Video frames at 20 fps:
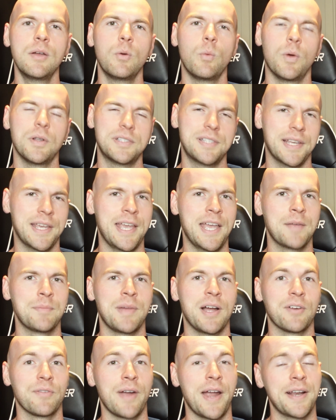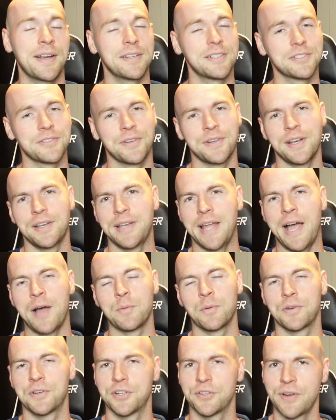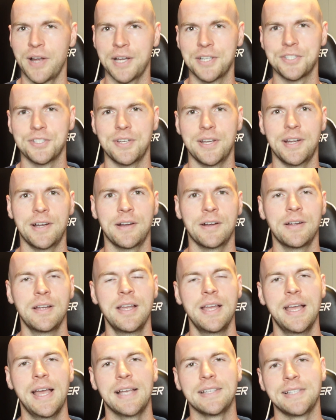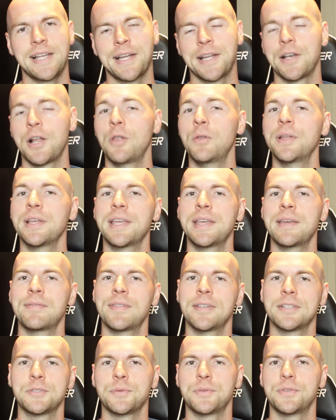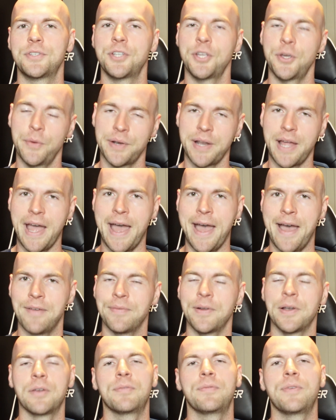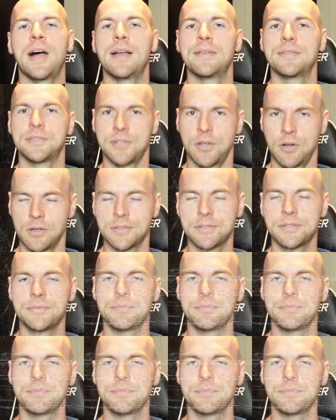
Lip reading: Once again, my ratings are in a downward direction here, as I can only give this one 2.5 out of 5 stars.